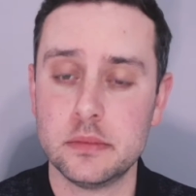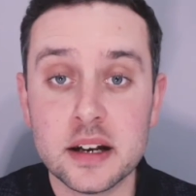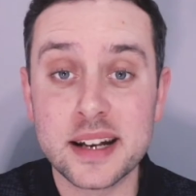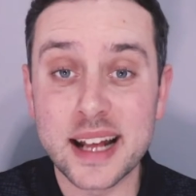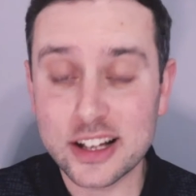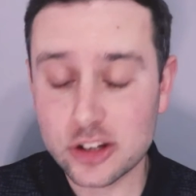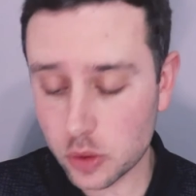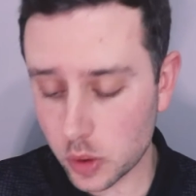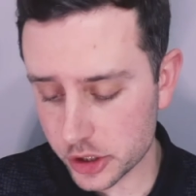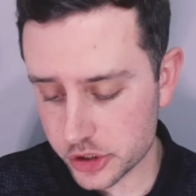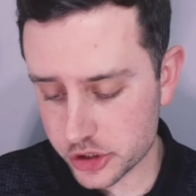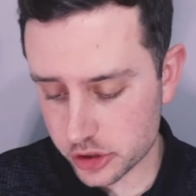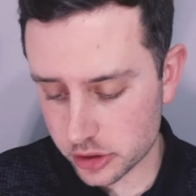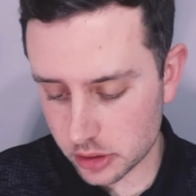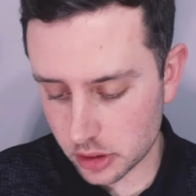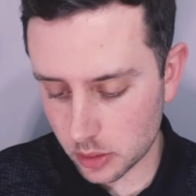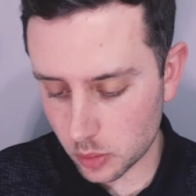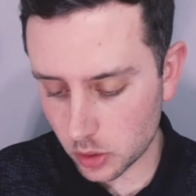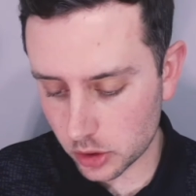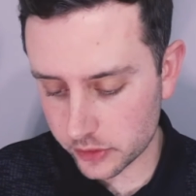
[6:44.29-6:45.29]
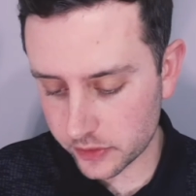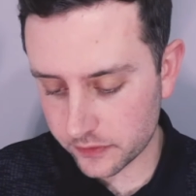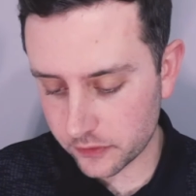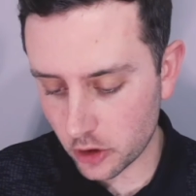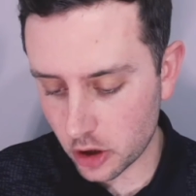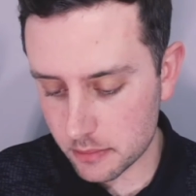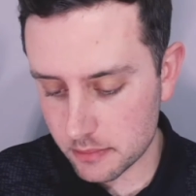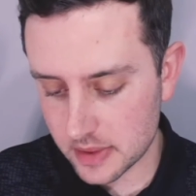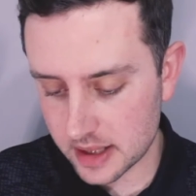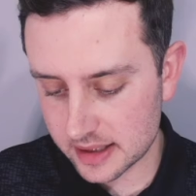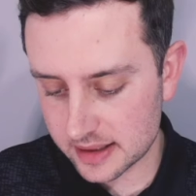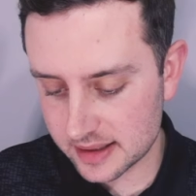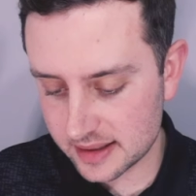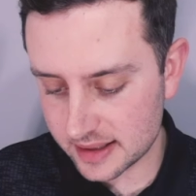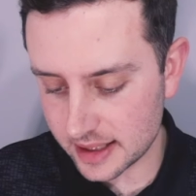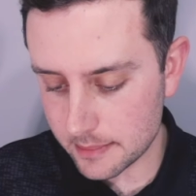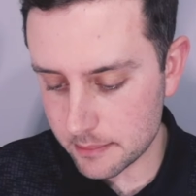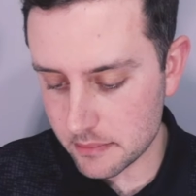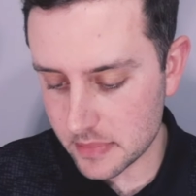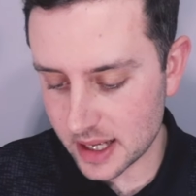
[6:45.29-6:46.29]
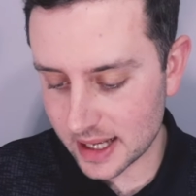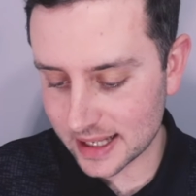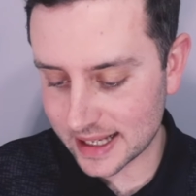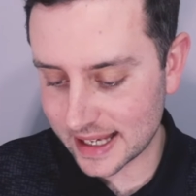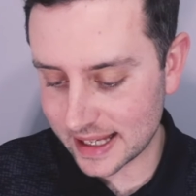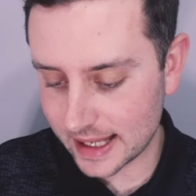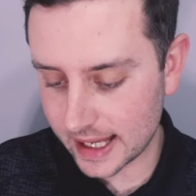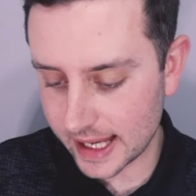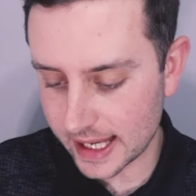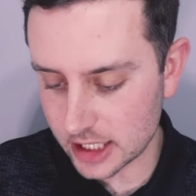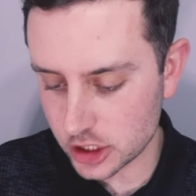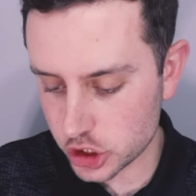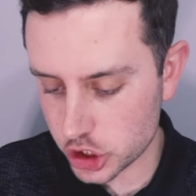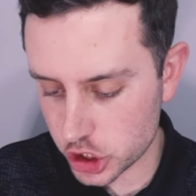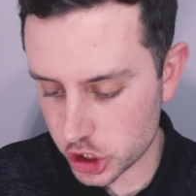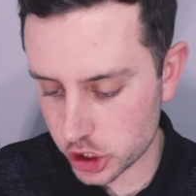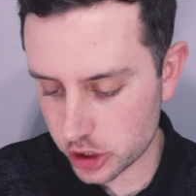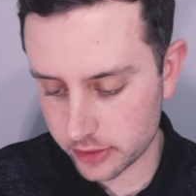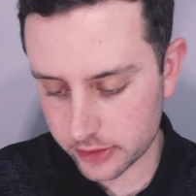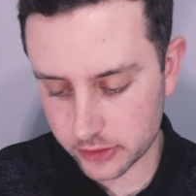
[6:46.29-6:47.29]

Next question was from Zim Kitch.